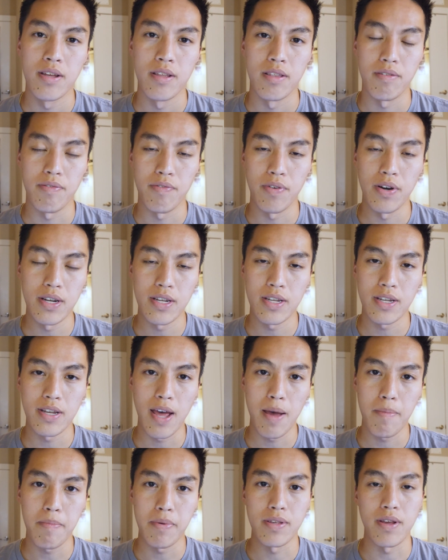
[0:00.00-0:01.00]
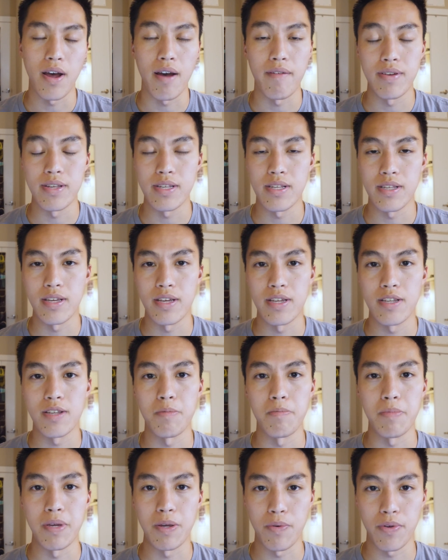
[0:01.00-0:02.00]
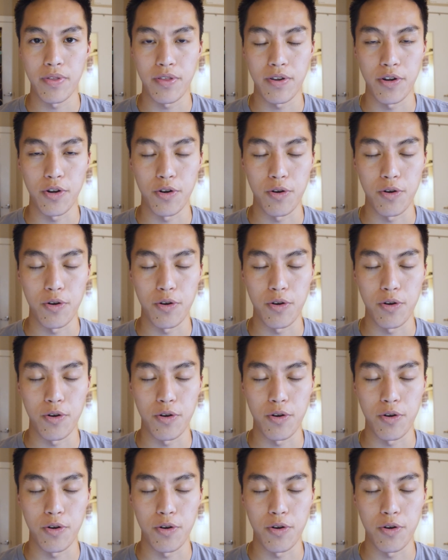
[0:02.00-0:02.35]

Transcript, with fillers: the first step is obviously to meet with your